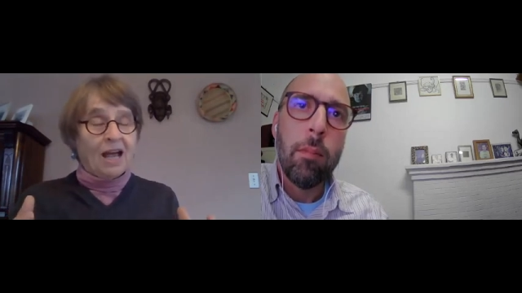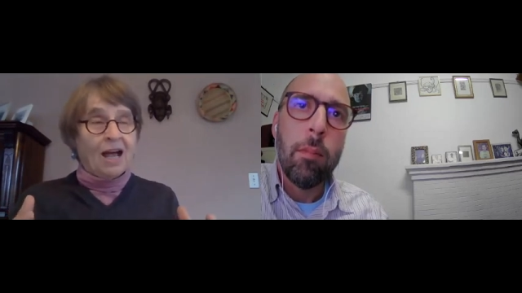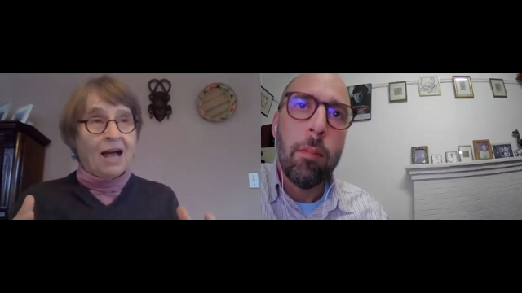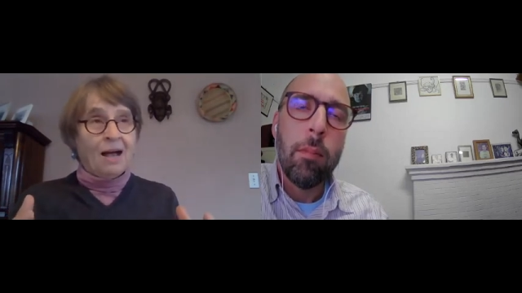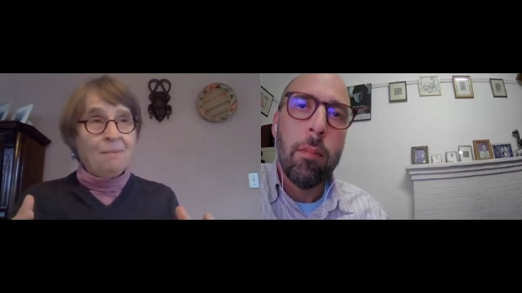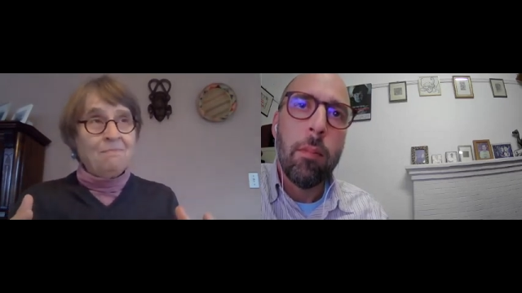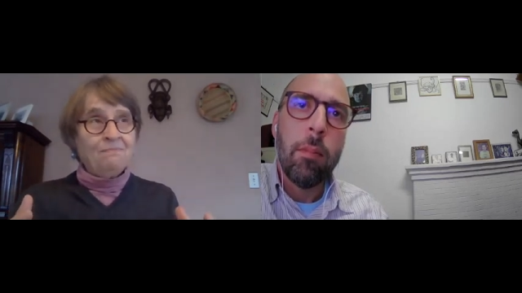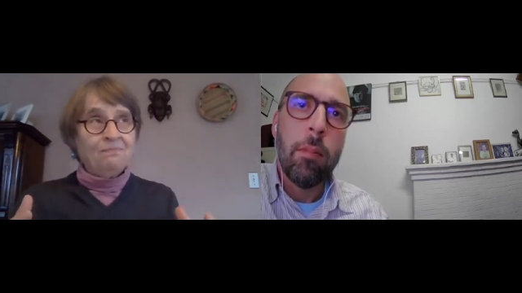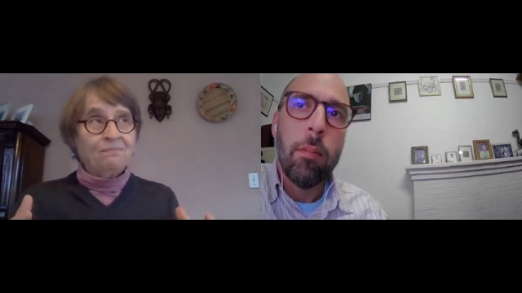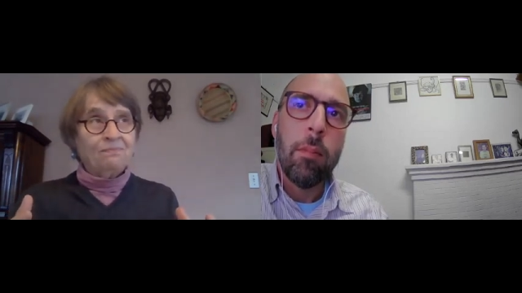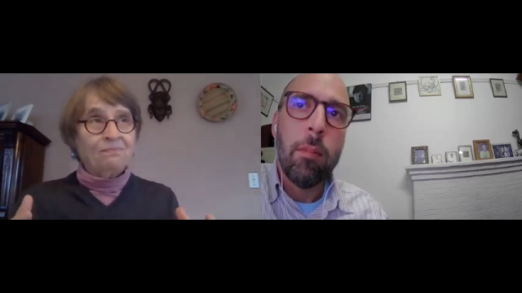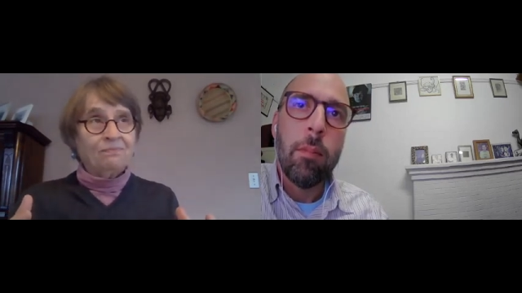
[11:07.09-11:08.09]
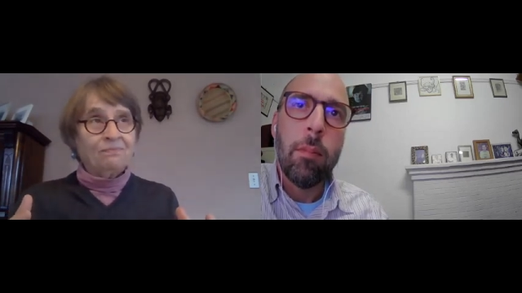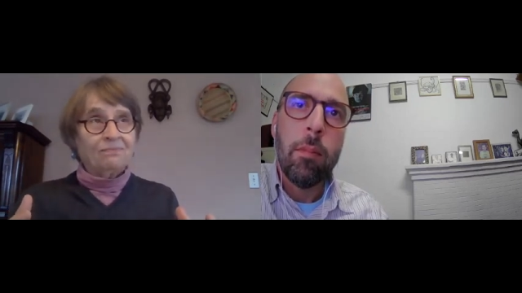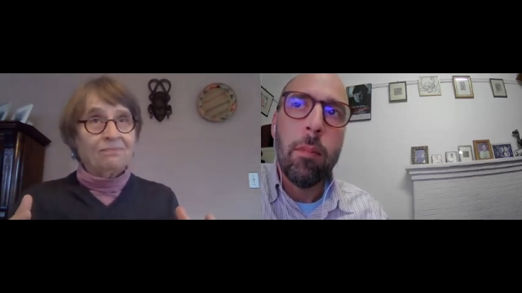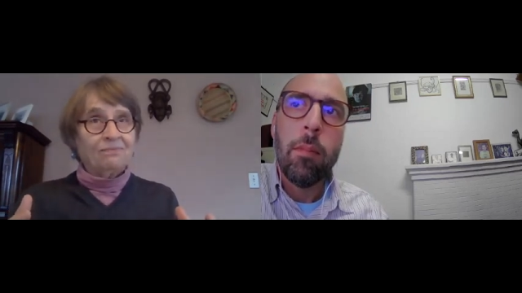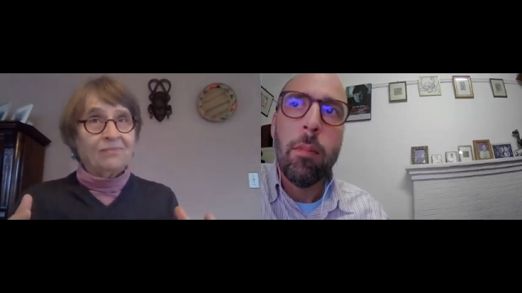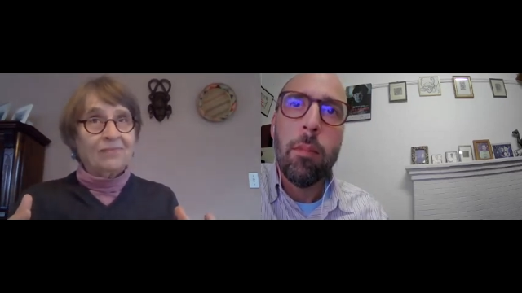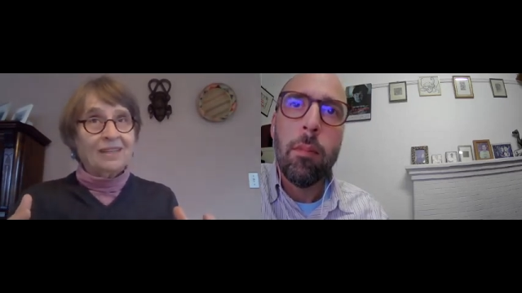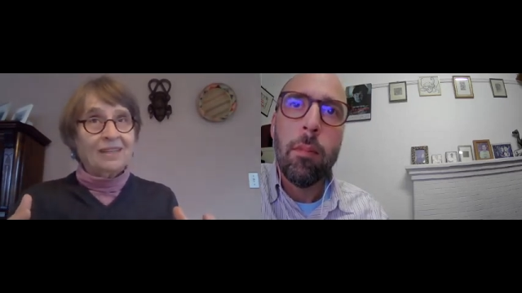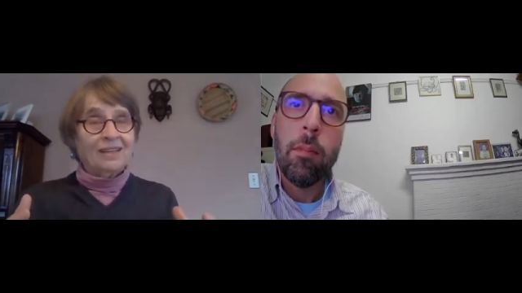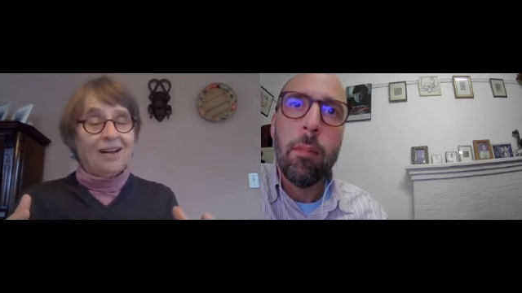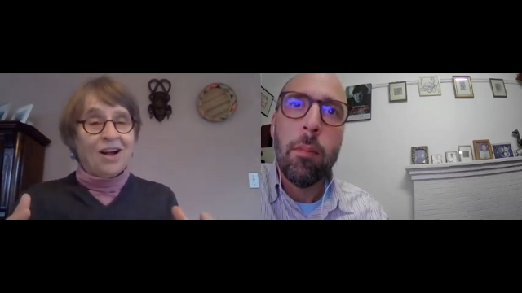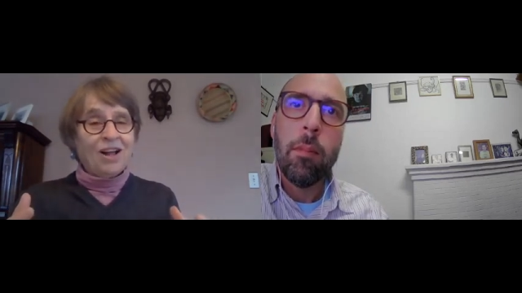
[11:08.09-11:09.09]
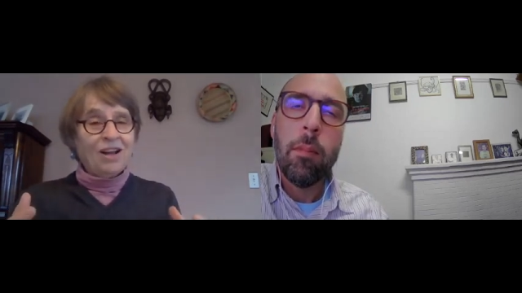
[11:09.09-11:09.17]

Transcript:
Speaker 1: um, all